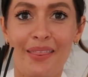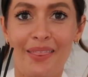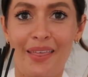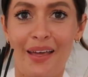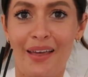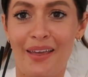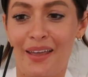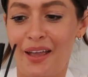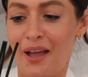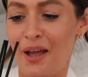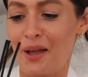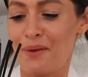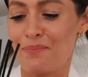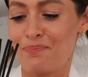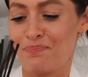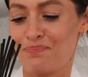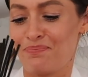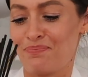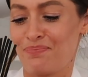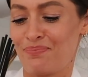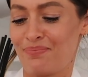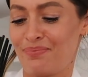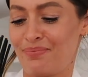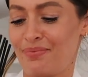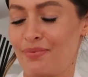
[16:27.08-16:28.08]
There you go.
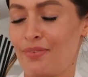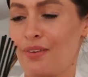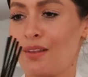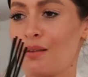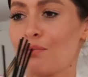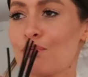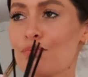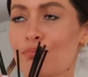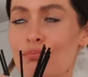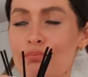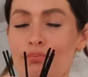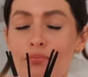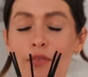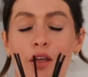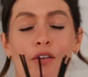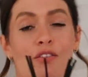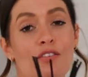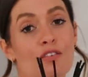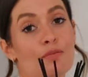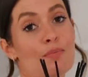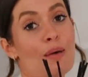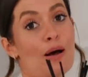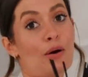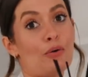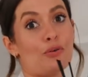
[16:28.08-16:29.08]
It
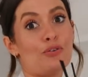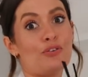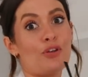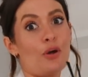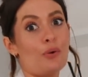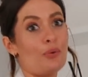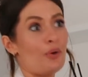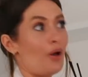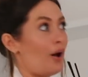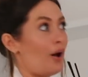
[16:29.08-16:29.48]
smells so